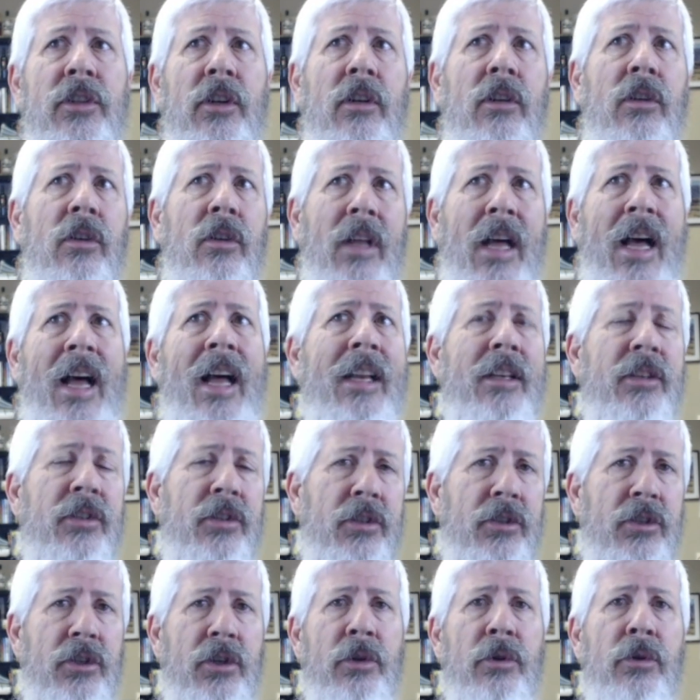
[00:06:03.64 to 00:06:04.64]
a
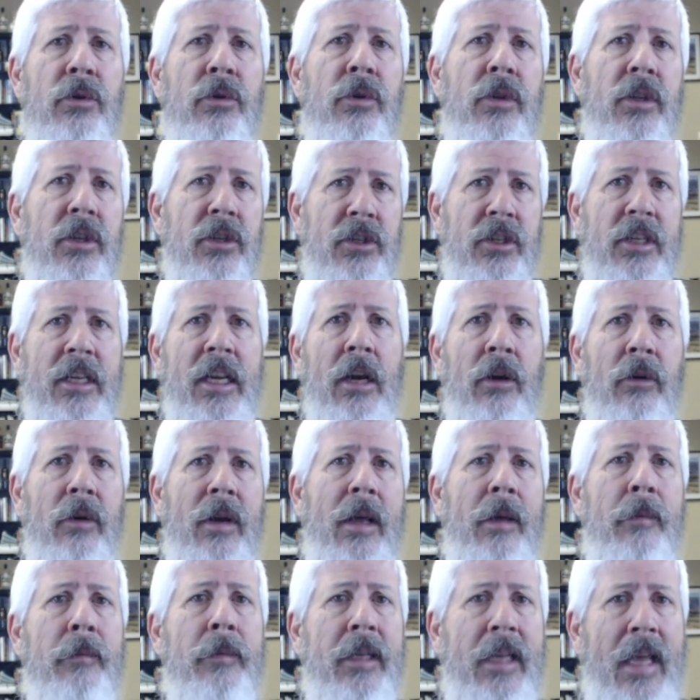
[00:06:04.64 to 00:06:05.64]
lot to the
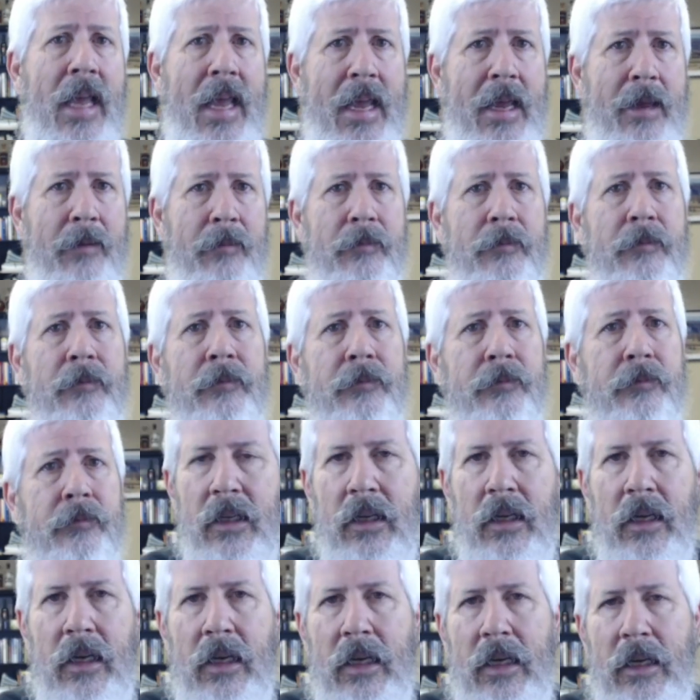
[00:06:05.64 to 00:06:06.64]
CRM game.
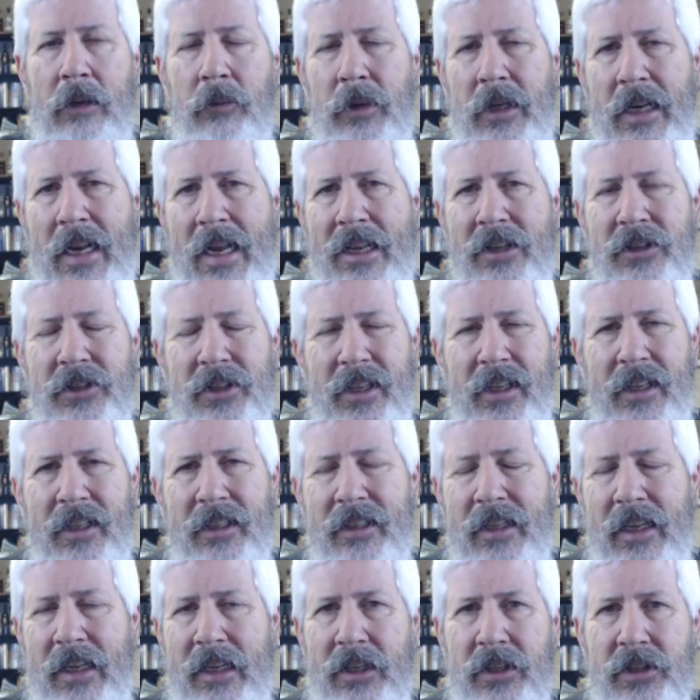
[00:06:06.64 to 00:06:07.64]
I would ask you to
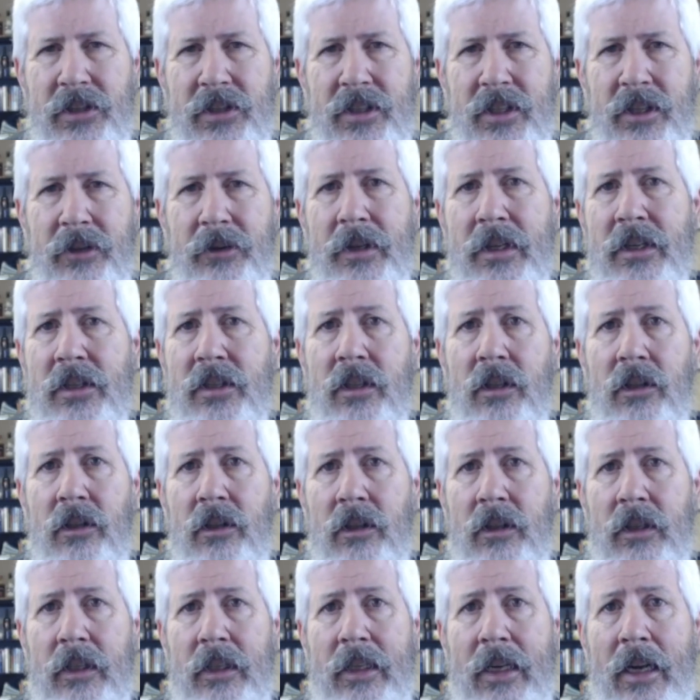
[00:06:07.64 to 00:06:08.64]
take a serious
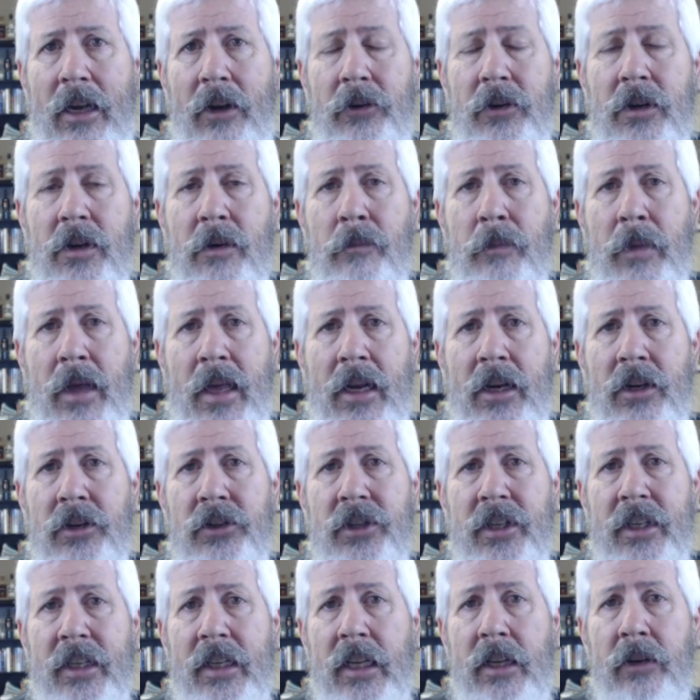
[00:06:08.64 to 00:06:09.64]
look at how you're
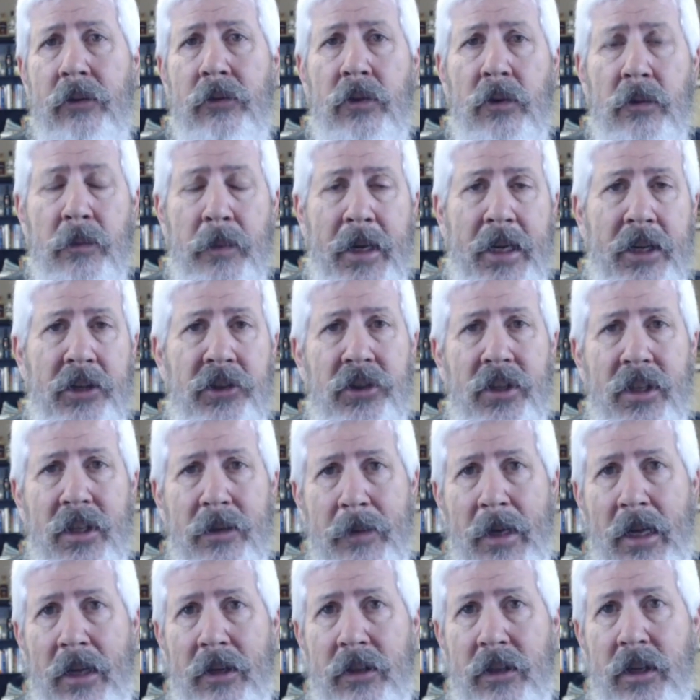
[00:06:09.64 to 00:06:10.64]
managing information
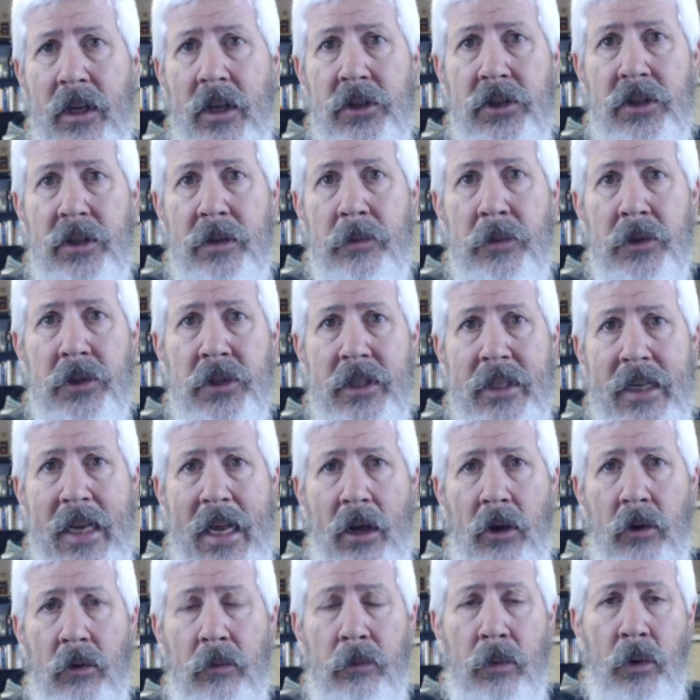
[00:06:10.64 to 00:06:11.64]
about customers
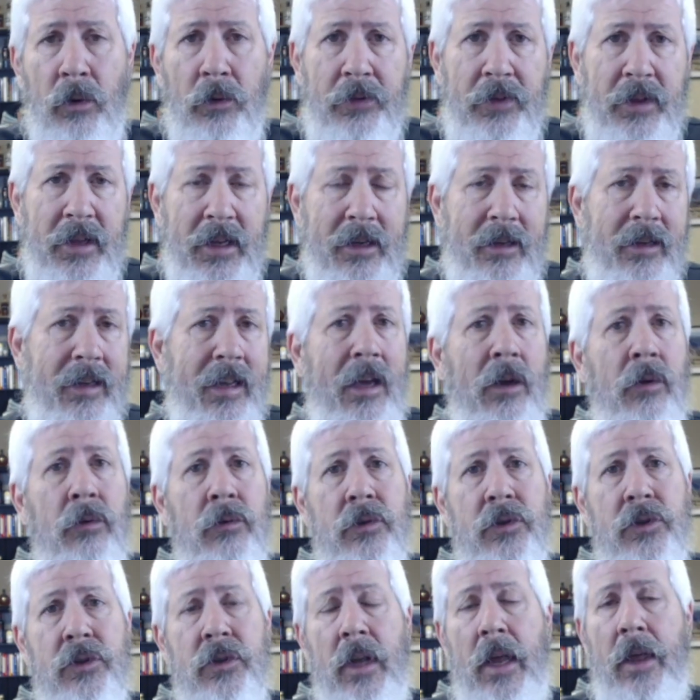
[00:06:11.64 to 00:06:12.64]
now, both the
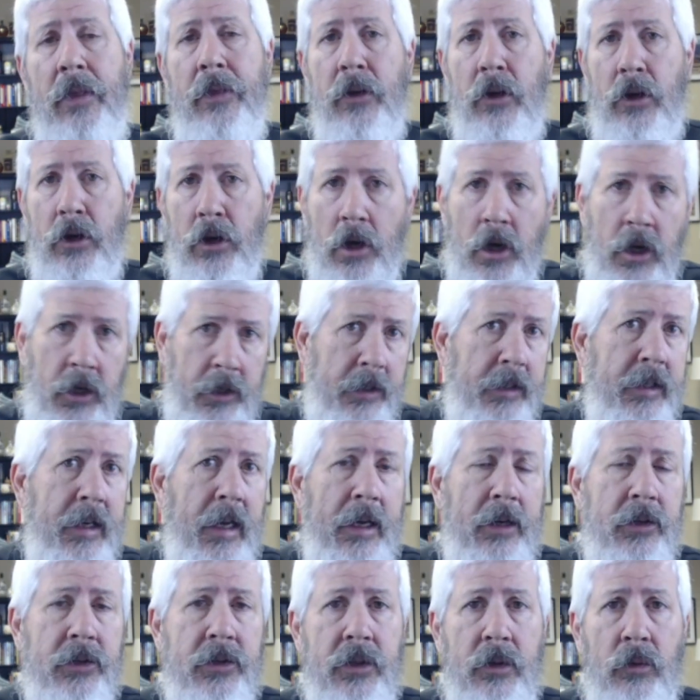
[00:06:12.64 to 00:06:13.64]
accounts and the
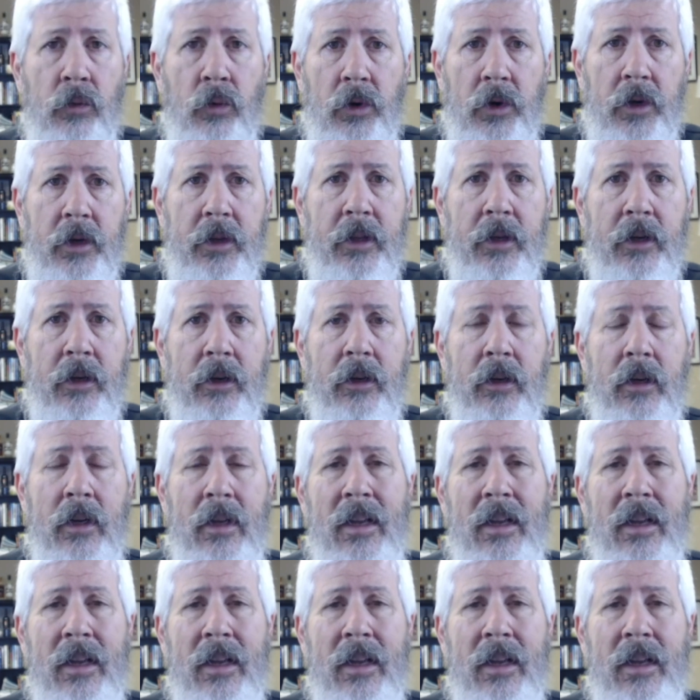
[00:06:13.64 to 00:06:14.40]
contacts that work there.